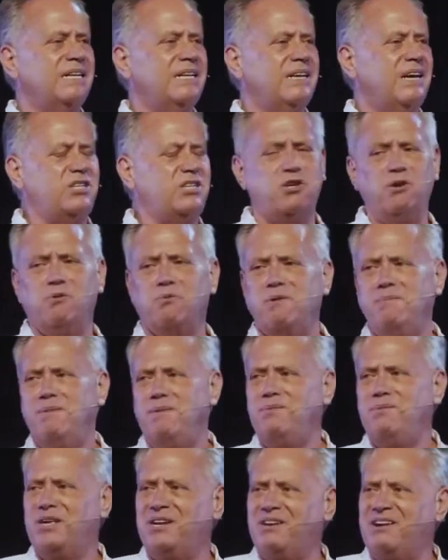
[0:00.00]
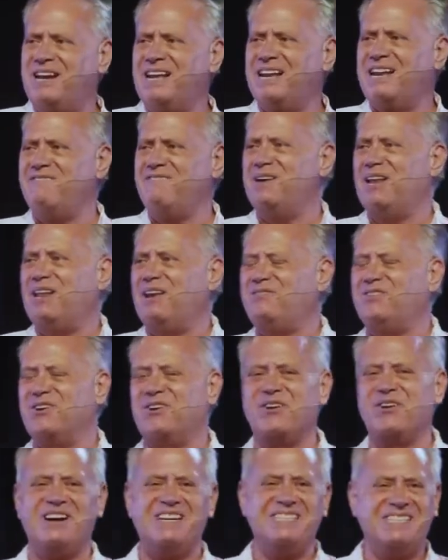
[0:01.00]
I still remember the night I gave my life to
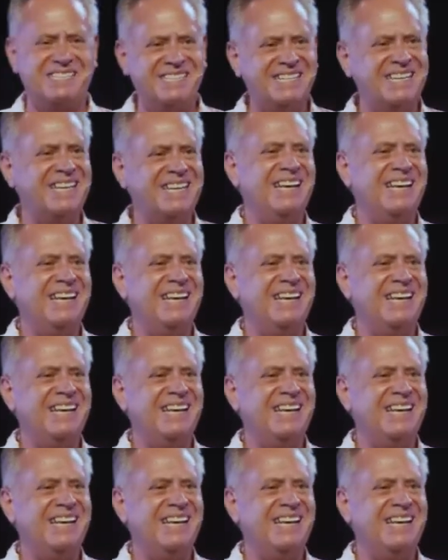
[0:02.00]
Christ.